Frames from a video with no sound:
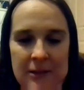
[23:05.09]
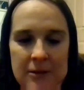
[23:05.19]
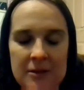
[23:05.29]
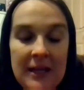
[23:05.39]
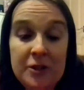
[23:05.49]

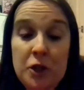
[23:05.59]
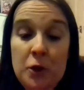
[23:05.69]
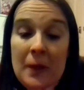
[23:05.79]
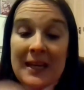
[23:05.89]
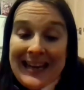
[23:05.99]
that they're
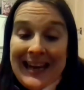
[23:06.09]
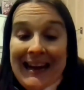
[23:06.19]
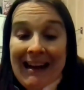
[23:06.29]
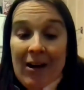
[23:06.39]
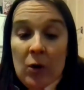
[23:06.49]
doing
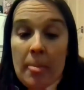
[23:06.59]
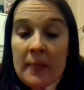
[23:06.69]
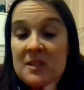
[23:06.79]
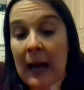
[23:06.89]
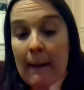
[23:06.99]
now and
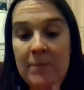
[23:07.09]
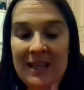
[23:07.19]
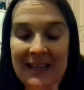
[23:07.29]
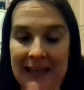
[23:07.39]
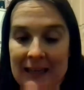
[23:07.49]
that's
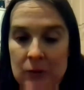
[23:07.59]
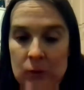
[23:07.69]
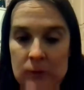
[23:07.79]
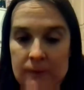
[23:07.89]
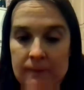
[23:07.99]
happening now.